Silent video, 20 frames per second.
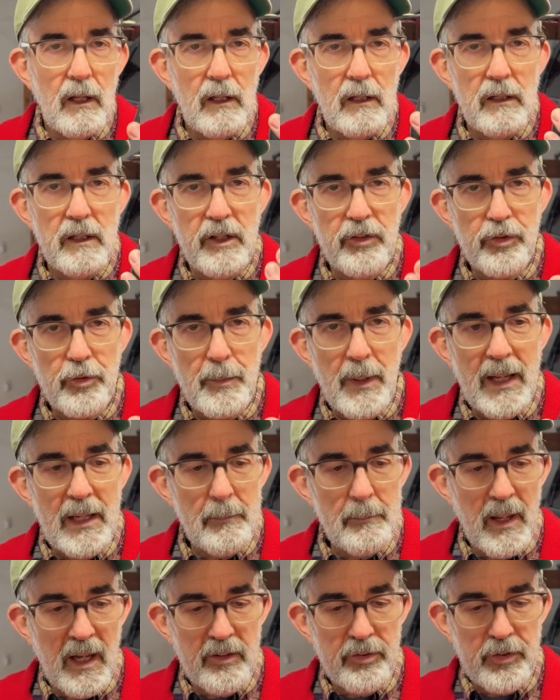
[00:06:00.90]
These are made in
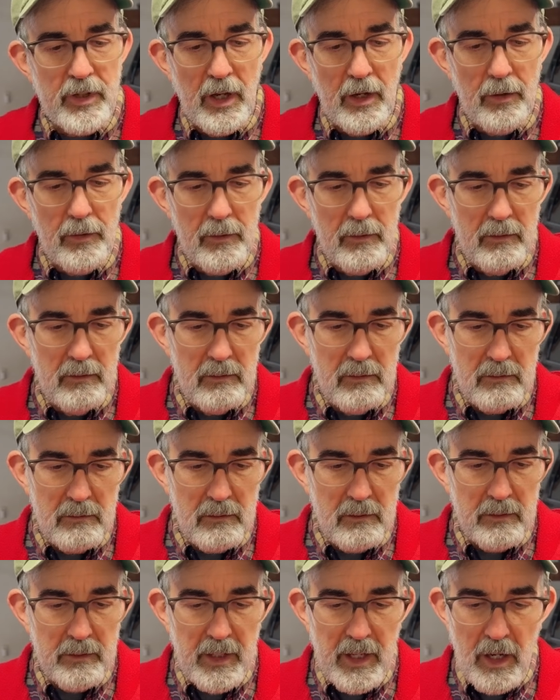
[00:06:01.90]
Mexico.
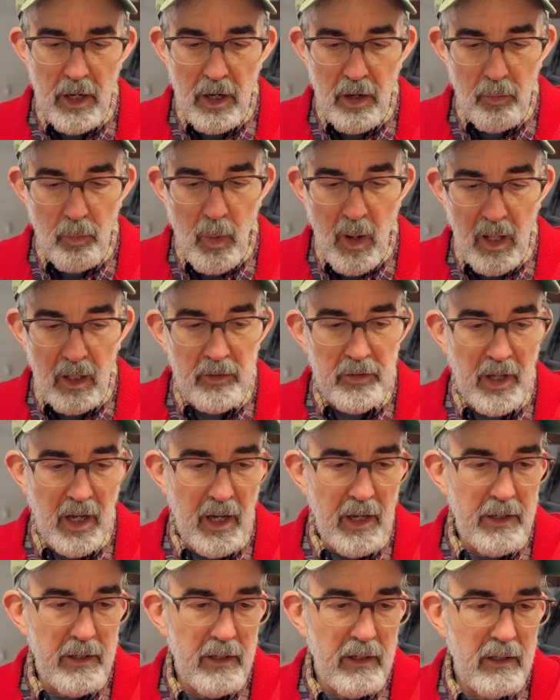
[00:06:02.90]
They are well
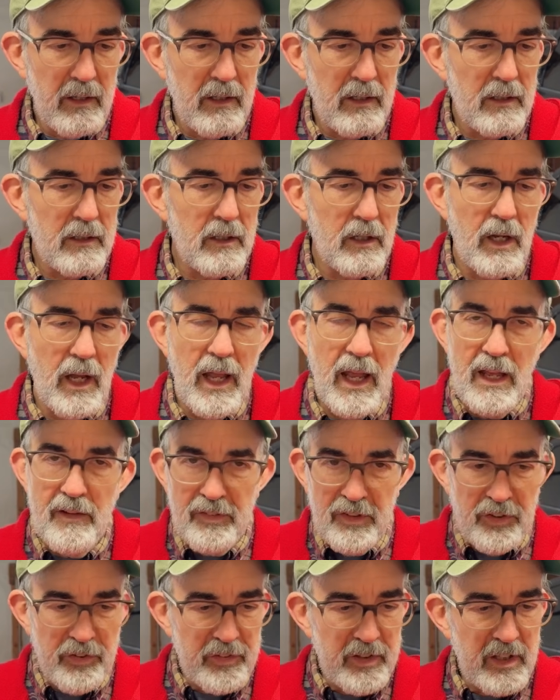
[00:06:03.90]
done,
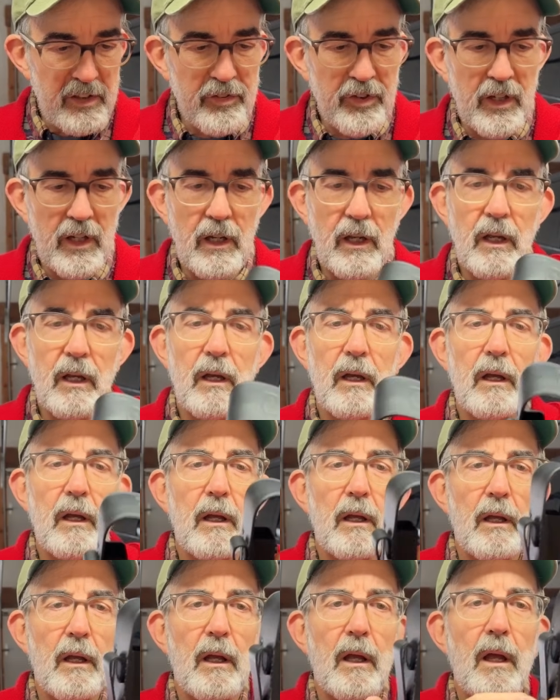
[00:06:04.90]
heavy stitching.
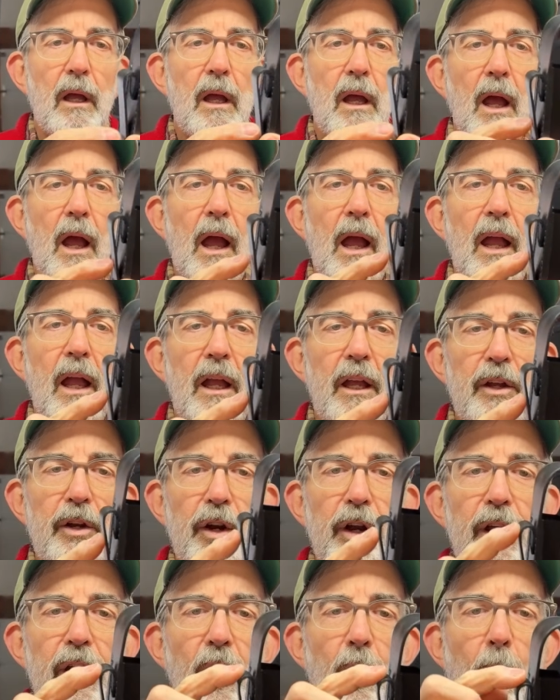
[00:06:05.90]
You're
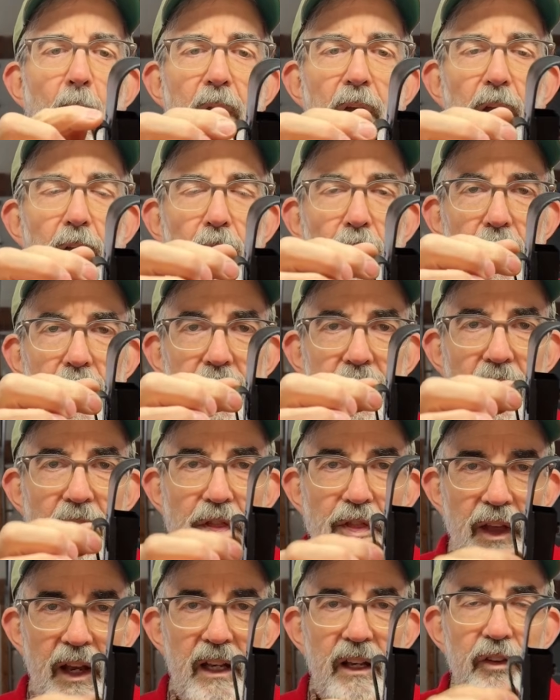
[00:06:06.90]
going to want to look at the
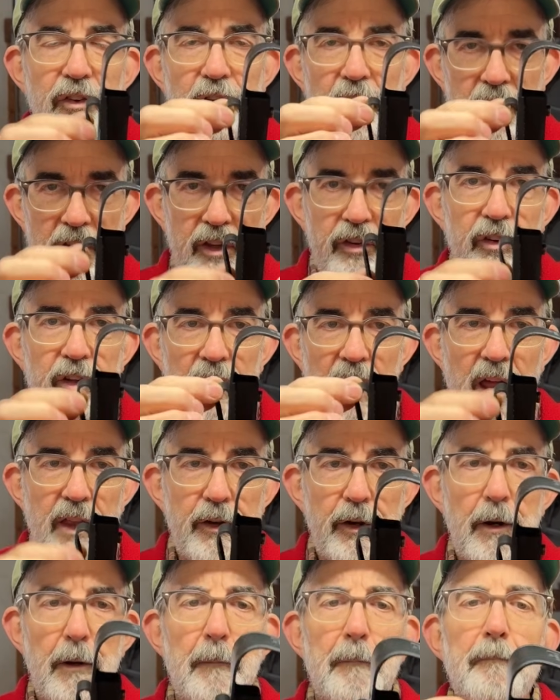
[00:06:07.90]
thickness of this
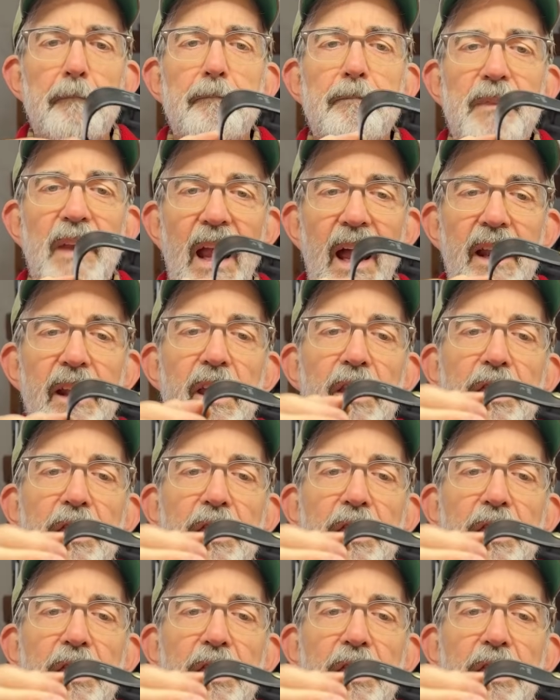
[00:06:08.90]
leather, and the